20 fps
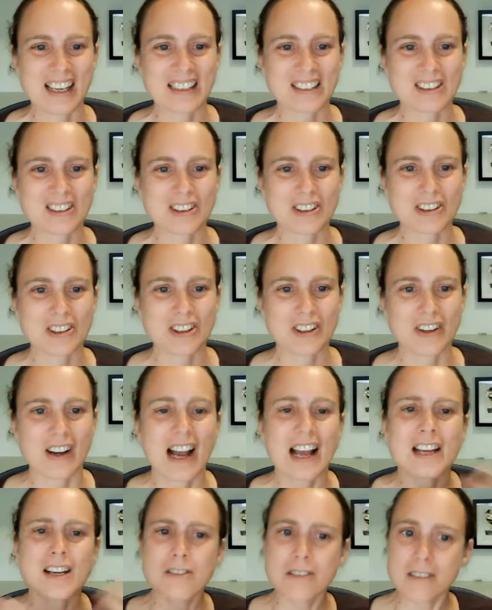so
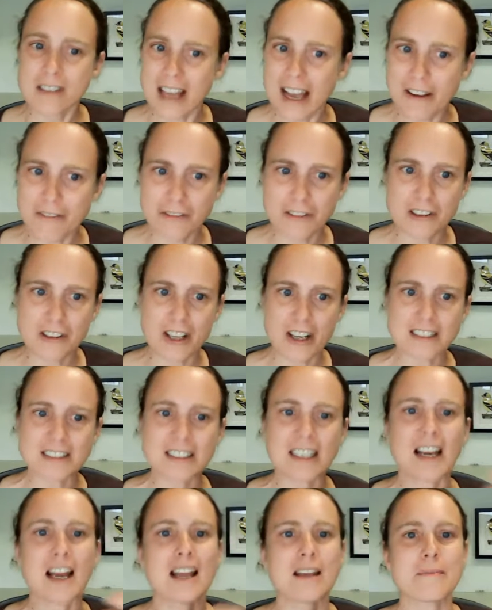I knew that for a long
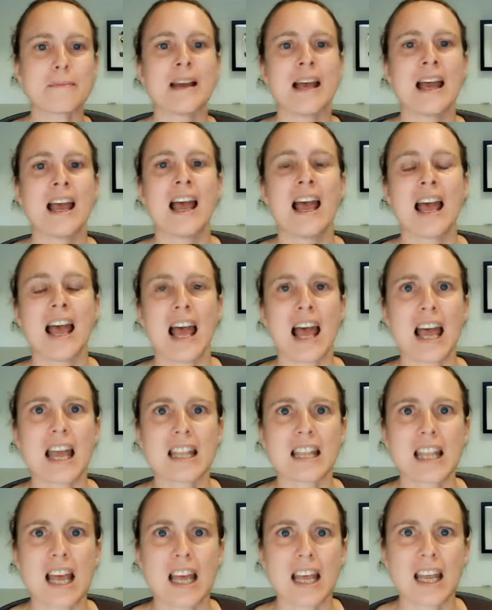time.
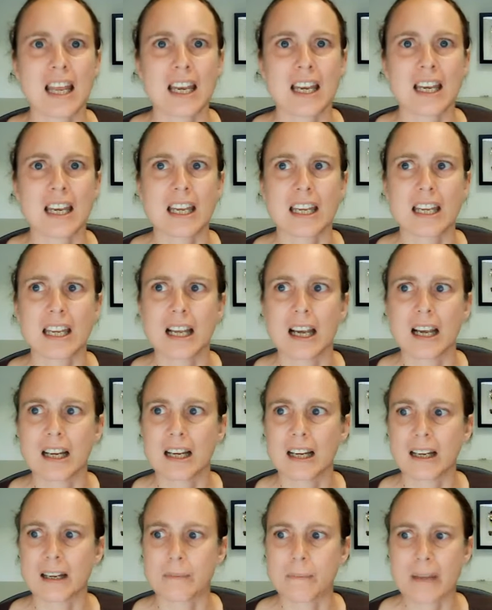And then
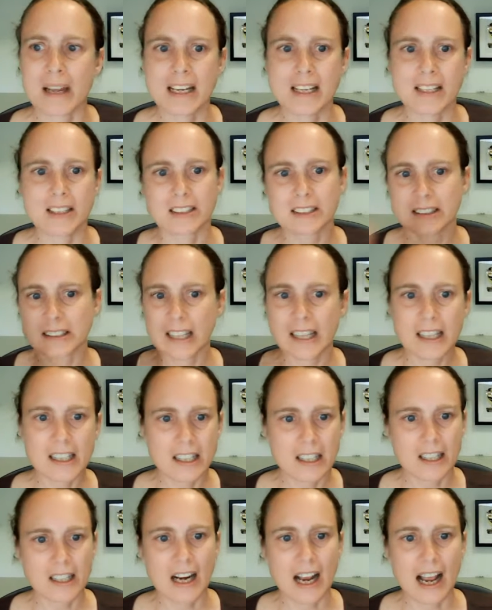many years
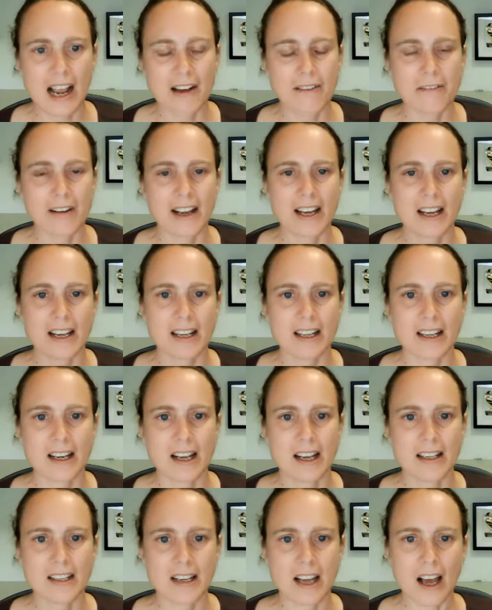later, I read
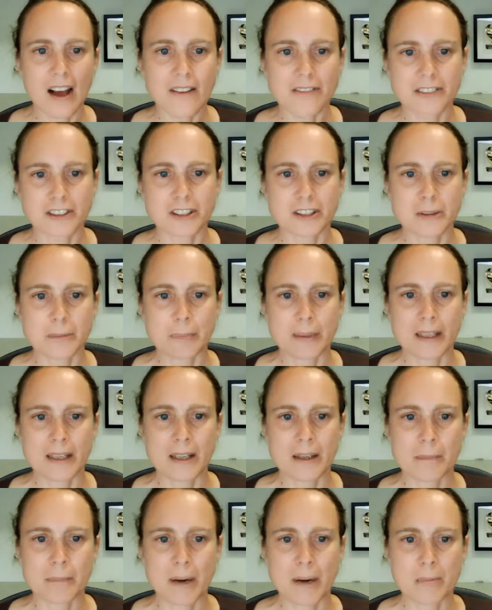a novel
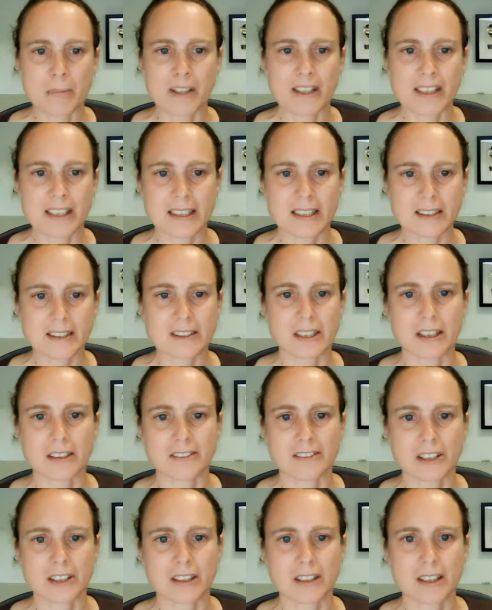by Barbara
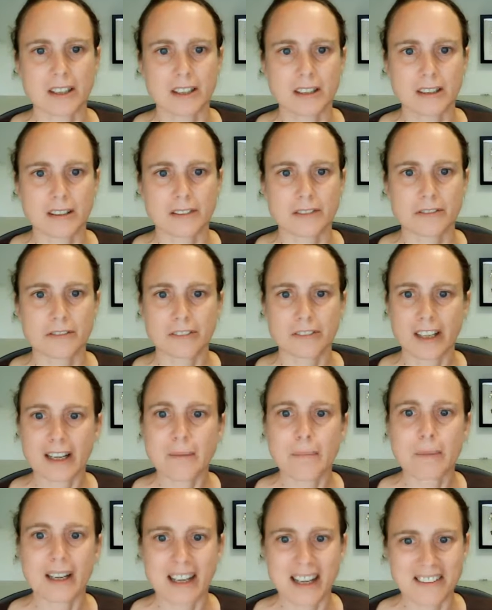Kingsolver called
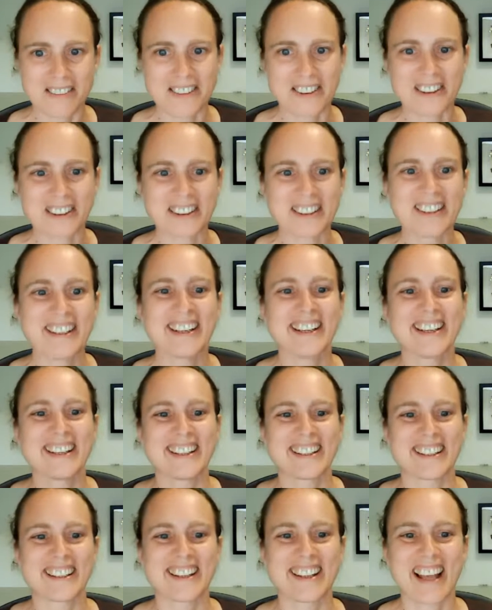Flight Behavior,
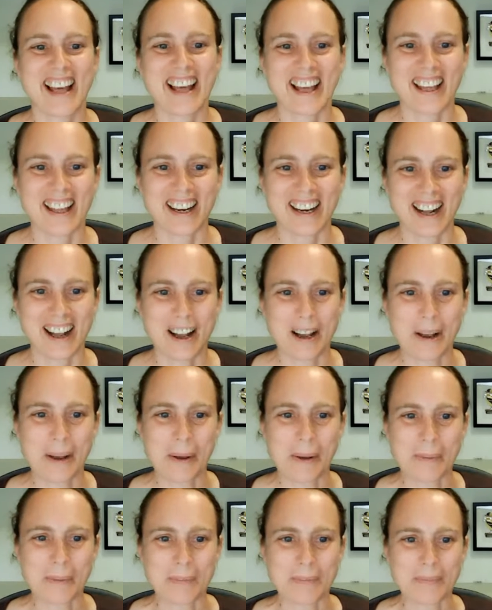that
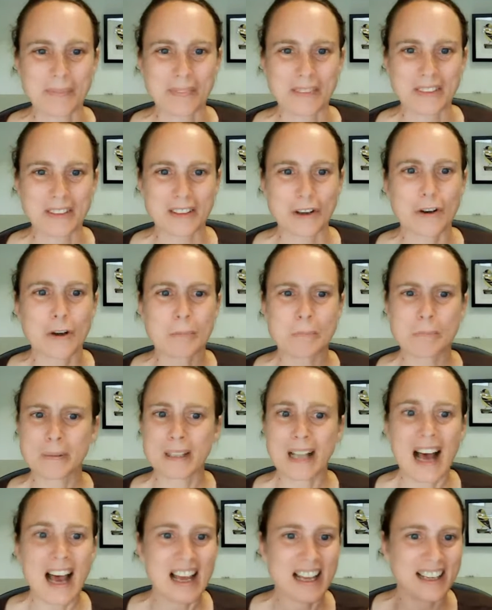the whole
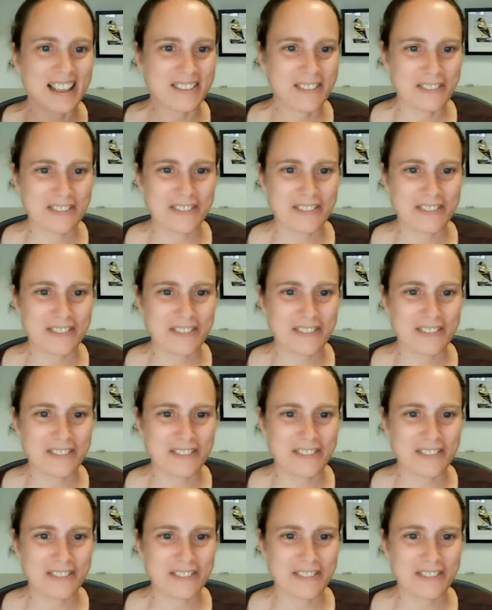plot